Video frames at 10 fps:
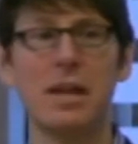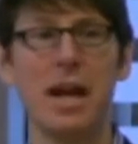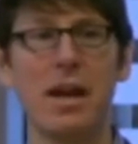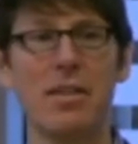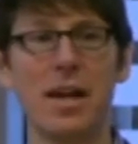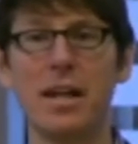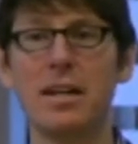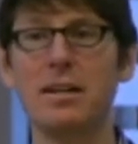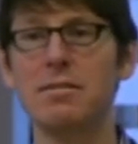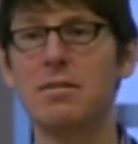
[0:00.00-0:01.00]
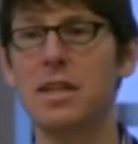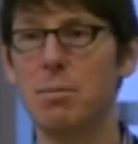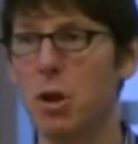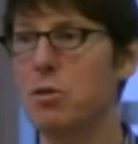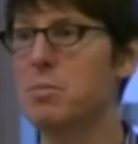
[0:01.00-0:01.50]
and then
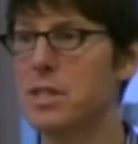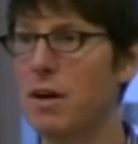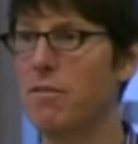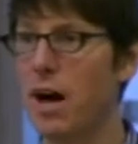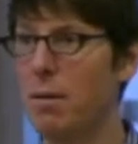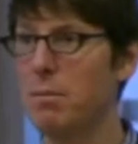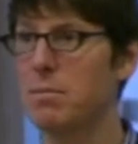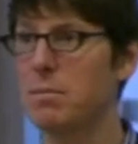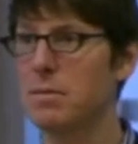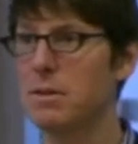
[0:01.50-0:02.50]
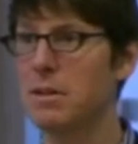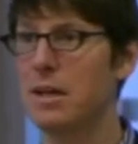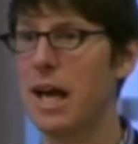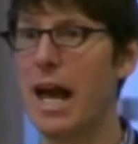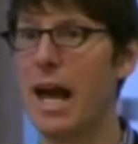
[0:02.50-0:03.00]
he blows himself up,
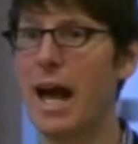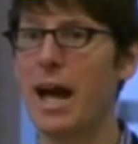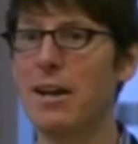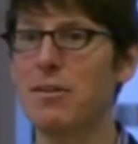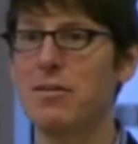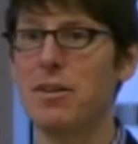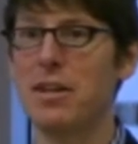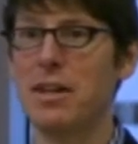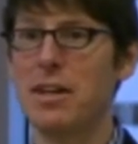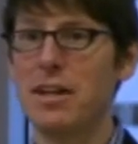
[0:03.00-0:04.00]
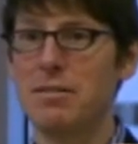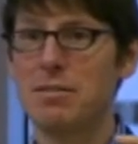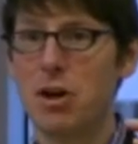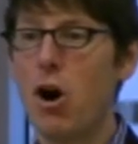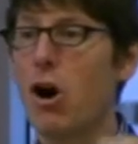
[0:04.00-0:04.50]
and the
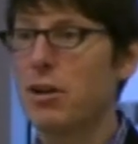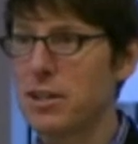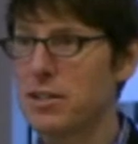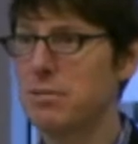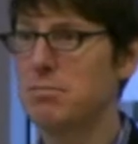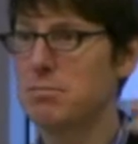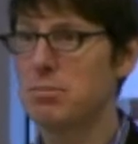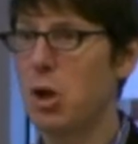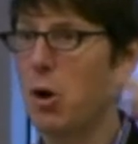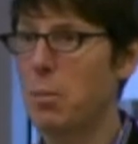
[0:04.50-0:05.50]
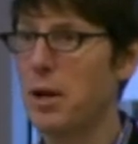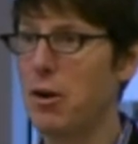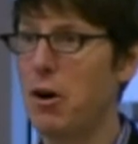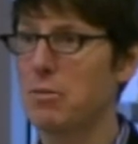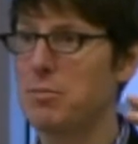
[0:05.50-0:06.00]
car doesn't blow up
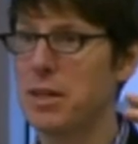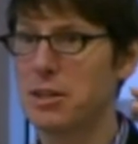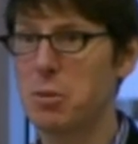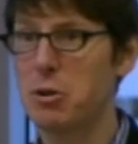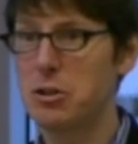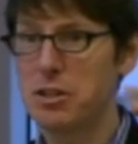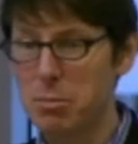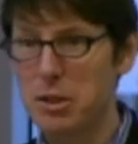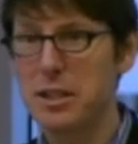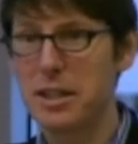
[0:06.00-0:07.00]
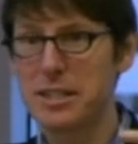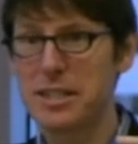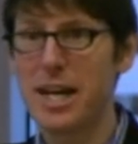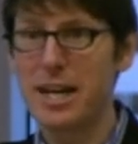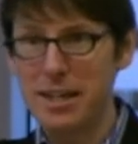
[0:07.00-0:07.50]
at all. The explosion is completely
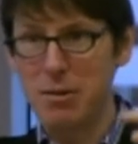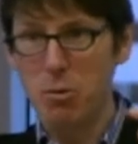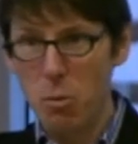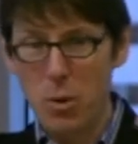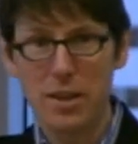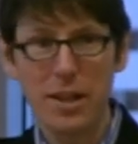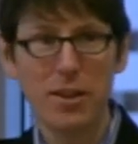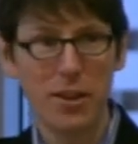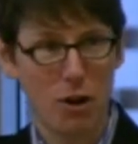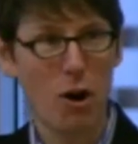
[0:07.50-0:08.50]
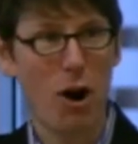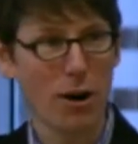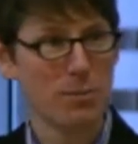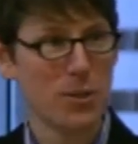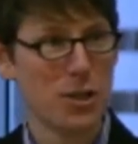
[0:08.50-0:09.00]
contained within the
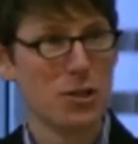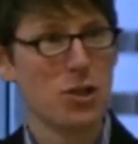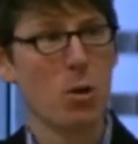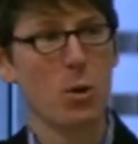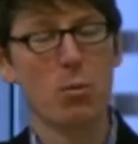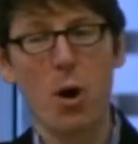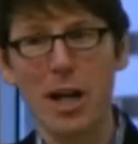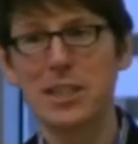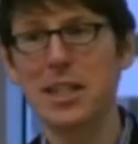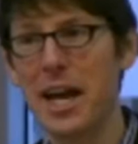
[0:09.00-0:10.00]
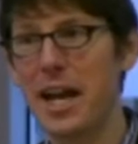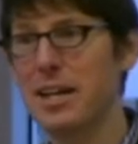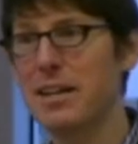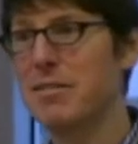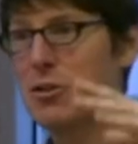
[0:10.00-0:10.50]
car. So we're watching
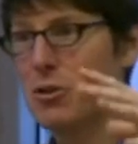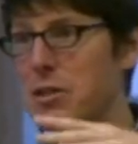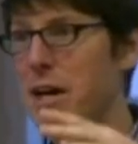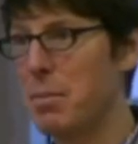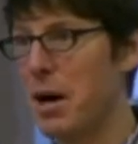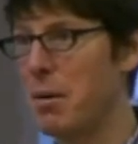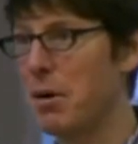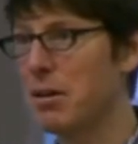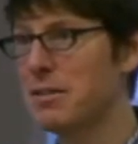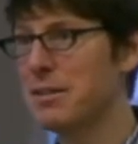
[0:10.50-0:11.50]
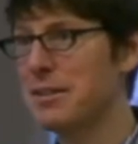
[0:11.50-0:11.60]
a suicide bomber